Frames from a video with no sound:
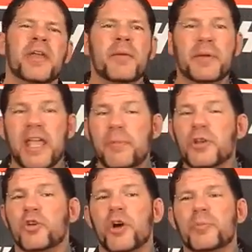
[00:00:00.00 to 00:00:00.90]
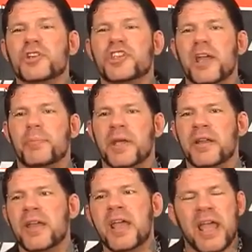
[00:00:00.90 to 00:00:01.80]
became the corporate
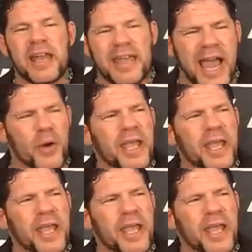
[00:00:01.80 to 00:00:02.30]
champion, and now he